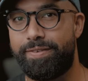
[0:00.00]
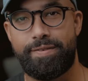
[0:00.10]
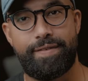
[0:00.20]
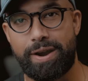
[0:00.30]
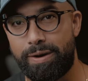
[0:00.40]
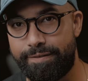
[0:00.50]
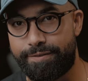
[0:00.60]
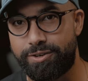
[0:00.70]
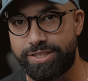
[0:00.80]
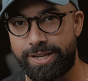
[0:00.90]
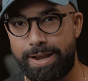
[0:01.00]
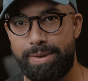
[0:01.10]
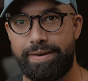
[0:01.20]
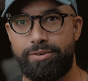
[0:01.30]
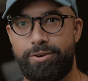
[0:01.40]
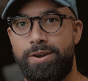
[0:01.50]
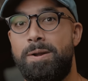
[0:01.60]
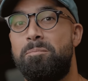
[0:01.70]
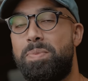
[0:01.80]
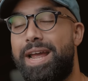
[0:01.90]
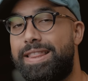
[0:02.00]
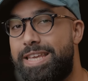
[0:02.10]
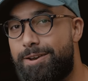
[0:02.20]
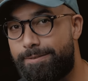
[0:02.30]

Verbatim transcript: for the very first time ever at the